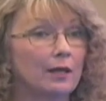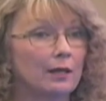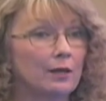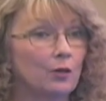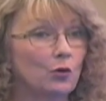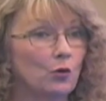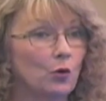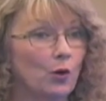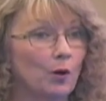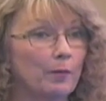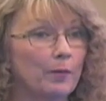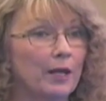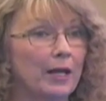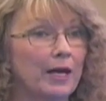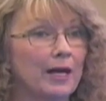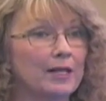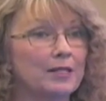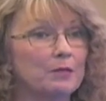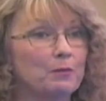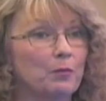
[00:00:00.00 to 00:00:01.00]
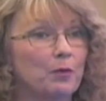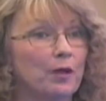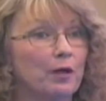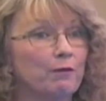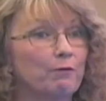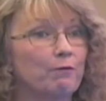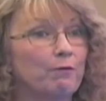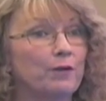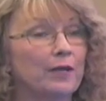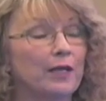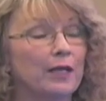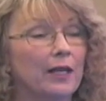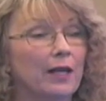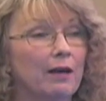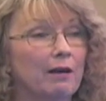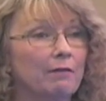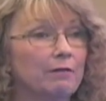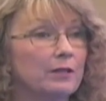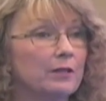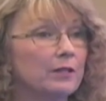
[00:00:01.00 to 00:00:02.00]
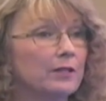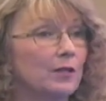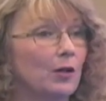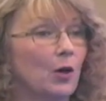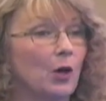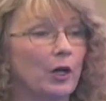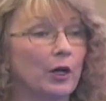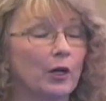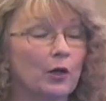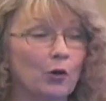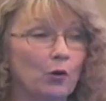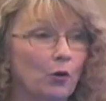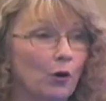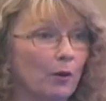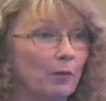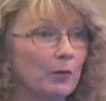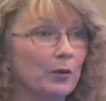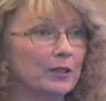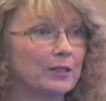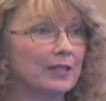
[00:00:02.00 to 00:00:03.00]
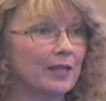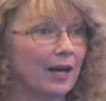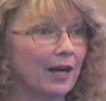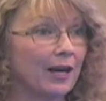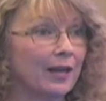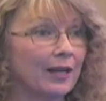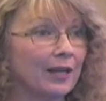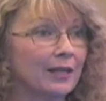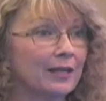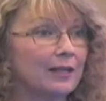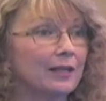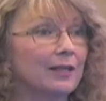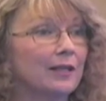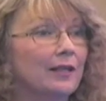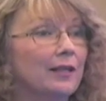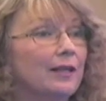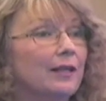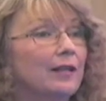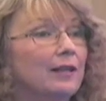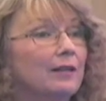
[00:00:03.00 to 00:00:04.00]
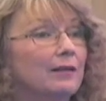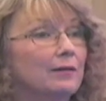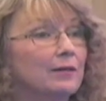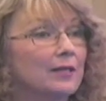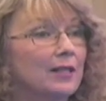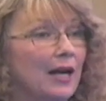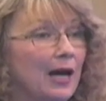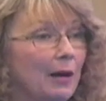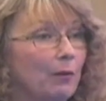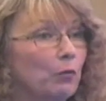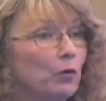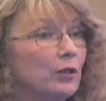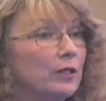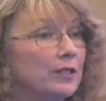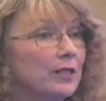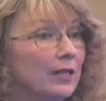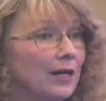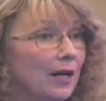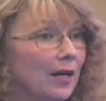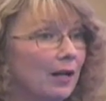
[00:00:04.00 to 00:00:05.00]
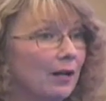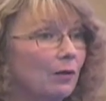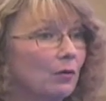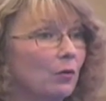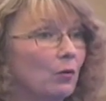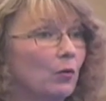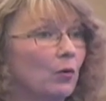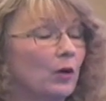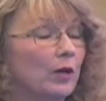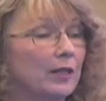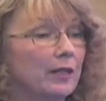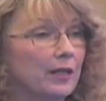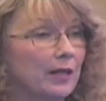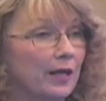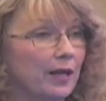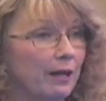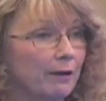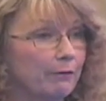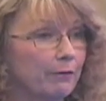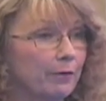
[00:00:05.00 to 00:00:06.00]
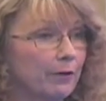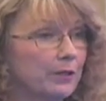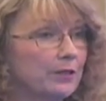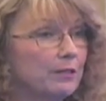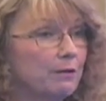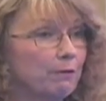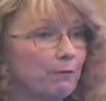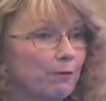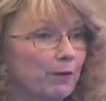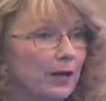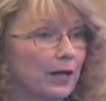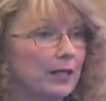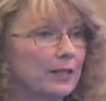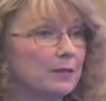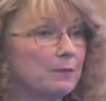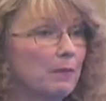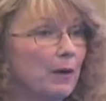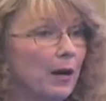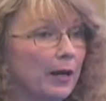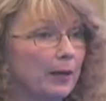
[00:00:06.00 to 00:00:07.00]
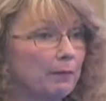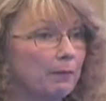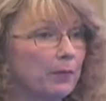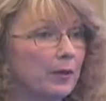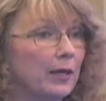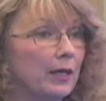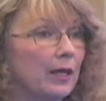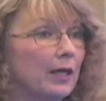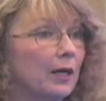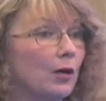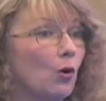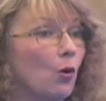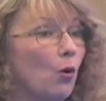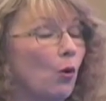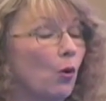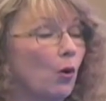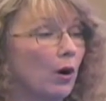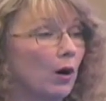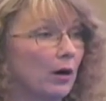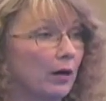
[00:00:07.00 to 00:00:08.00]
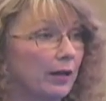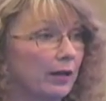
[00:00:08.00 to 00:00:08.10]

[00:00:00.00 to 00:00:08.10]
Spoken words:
normalize blood Phe levels on a normal diet. Time will tell what the adverse effects might be, or